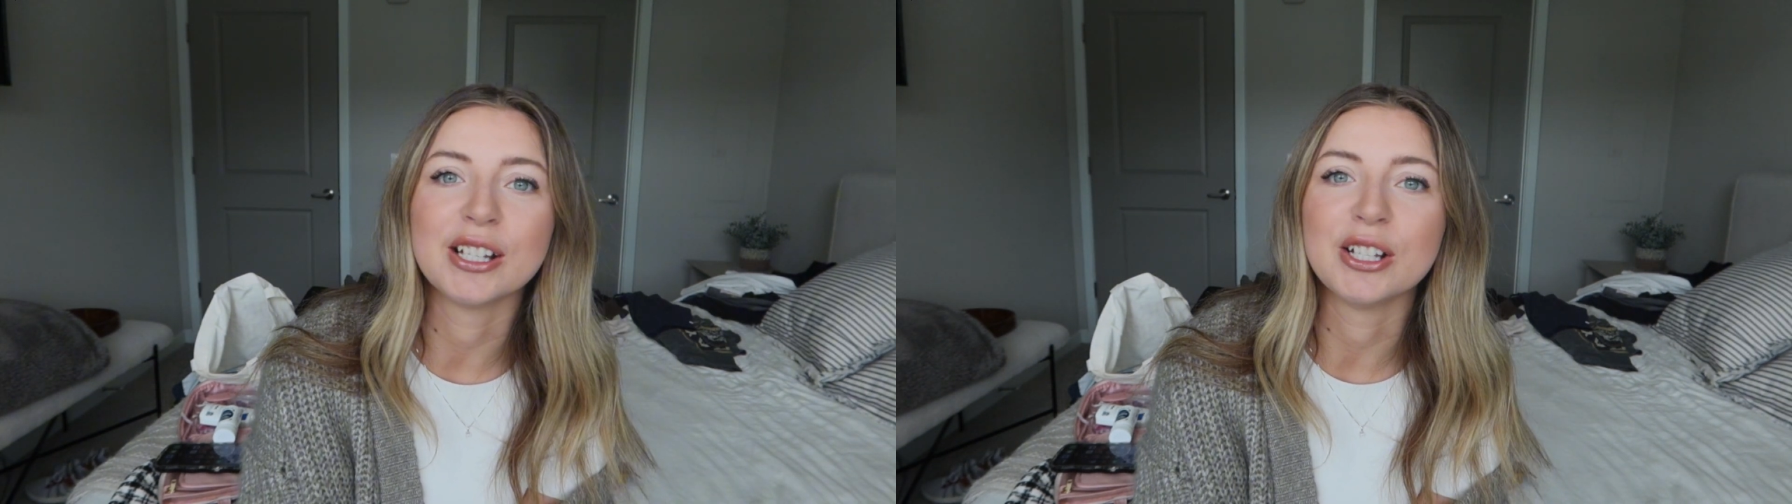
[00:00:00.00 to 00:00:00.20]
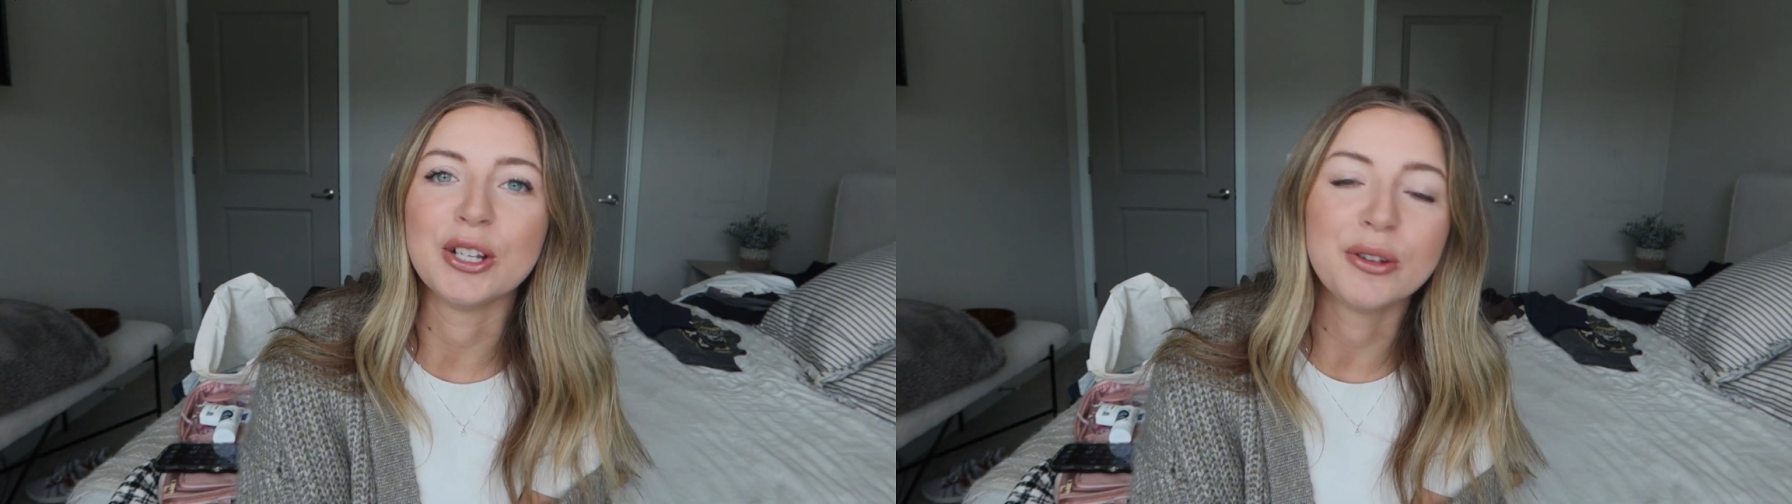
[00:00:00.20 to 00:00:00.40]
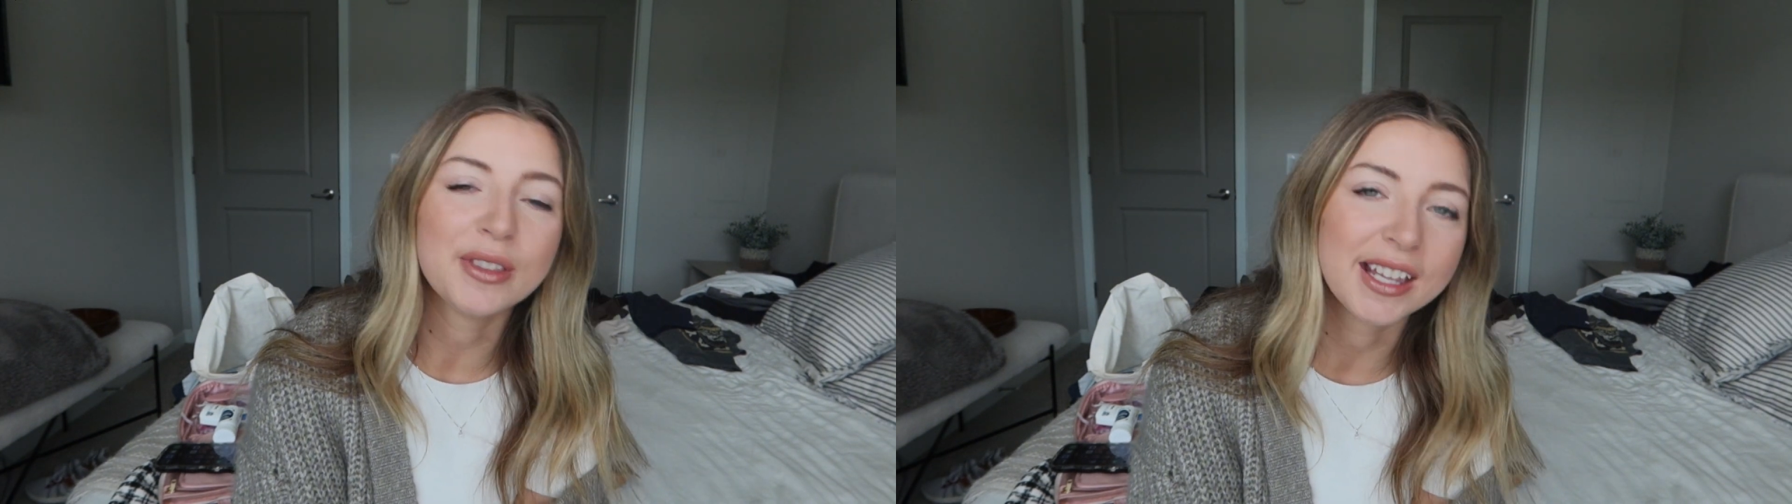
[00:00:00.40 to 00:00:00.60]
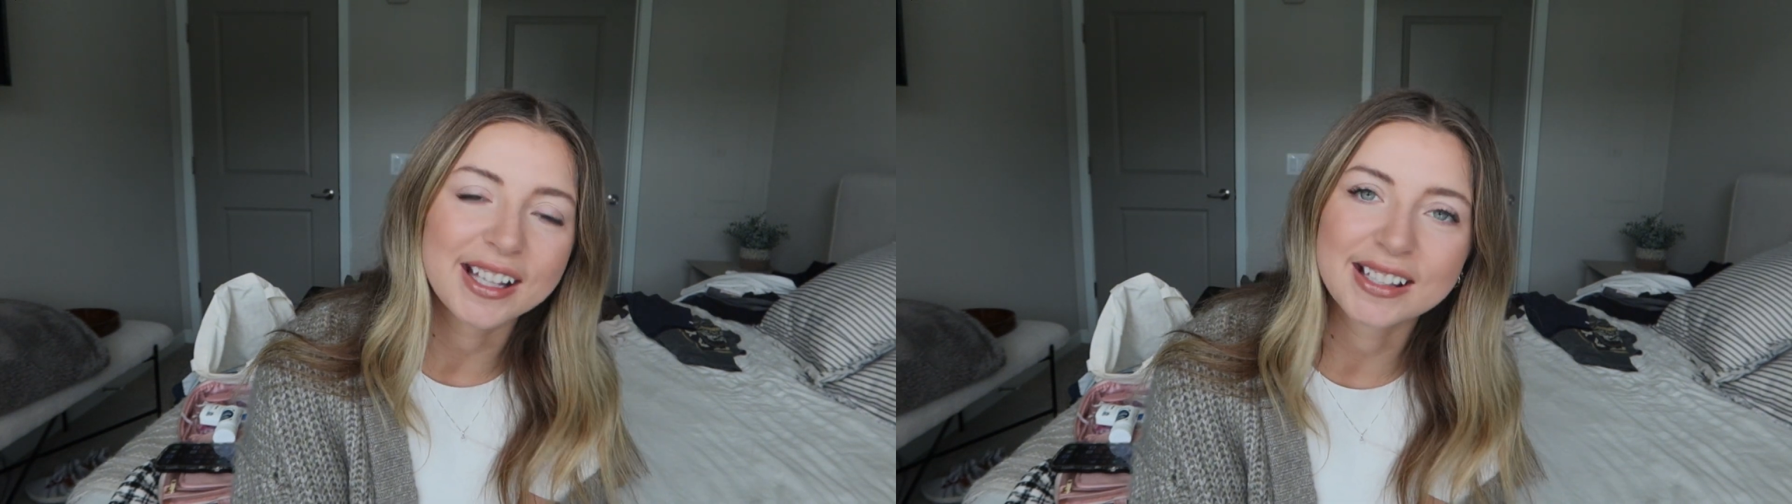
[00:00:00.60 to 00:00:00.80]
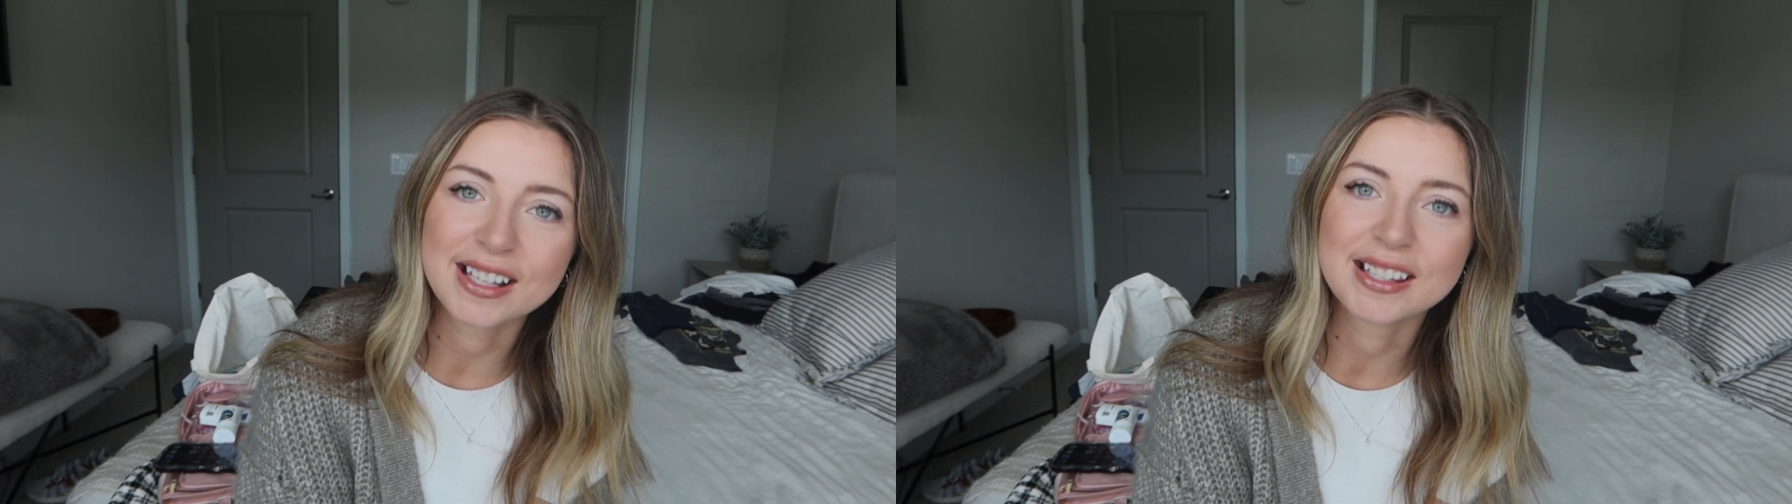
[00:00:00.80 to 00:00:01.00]
new
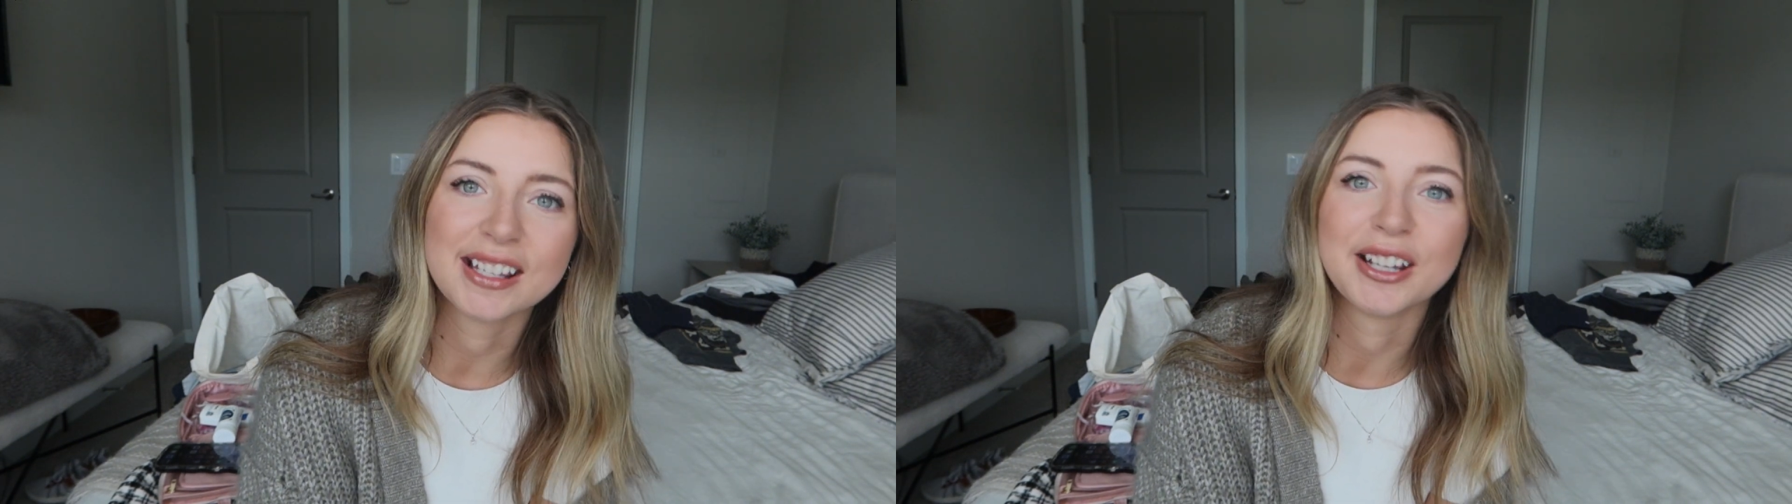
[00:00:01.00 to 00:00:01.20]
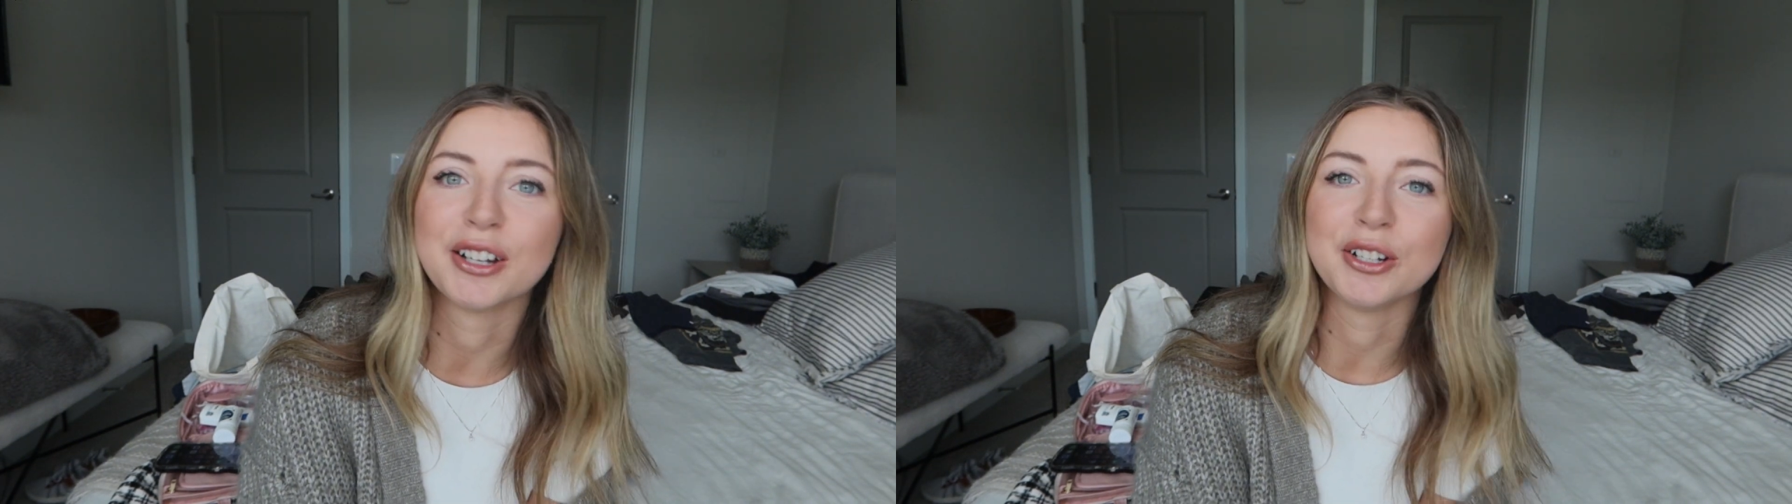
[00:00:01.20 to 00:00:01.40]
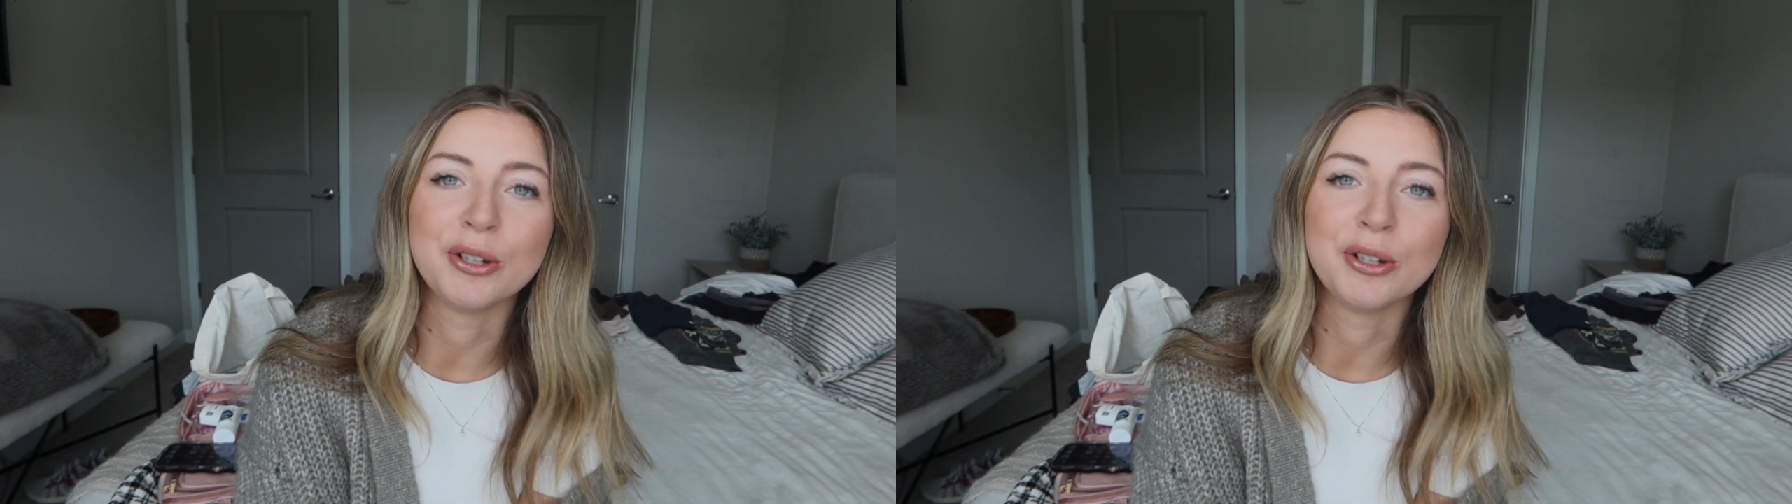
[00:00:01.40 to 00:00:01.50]
things this year,